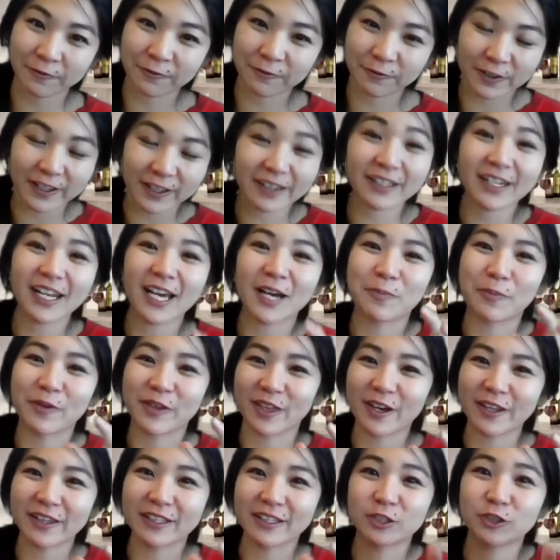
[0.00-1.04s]
fill it up with
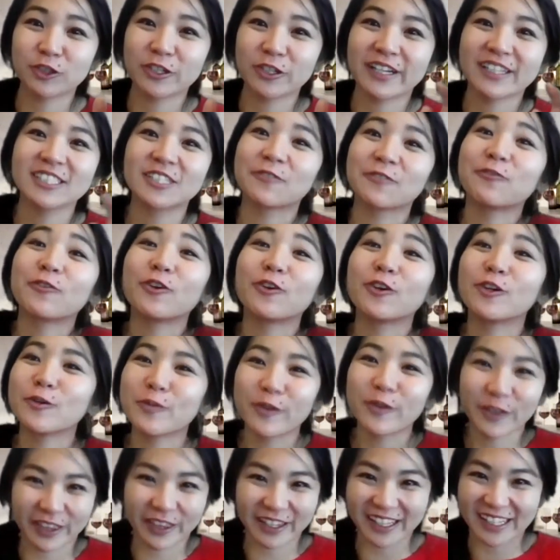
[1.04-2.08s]
all the
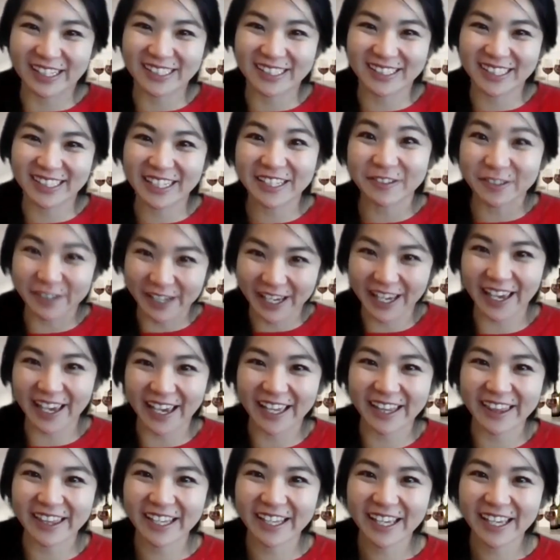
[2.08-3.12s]
transferable things that you
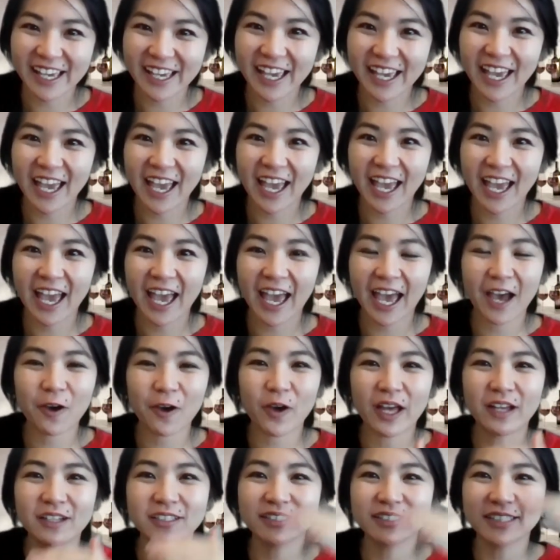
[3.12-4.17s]
can, how
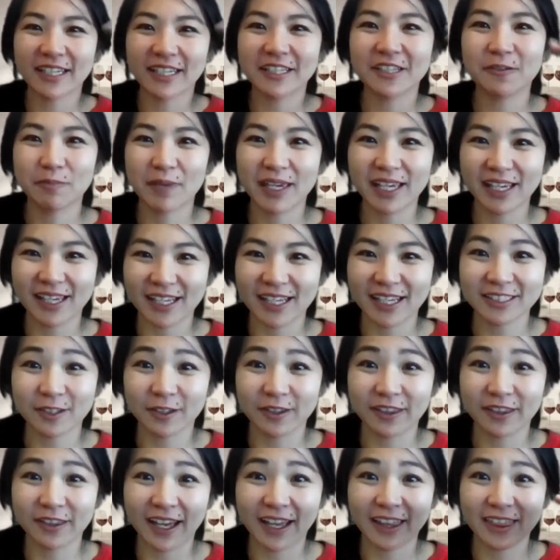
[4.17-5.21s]
else can you make it so
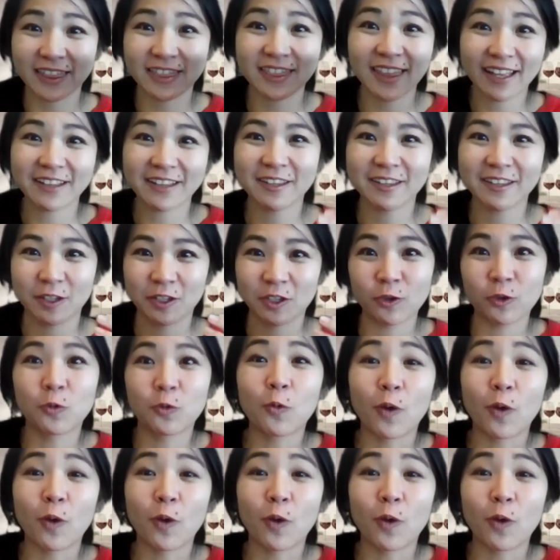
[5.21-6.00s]
that then you'll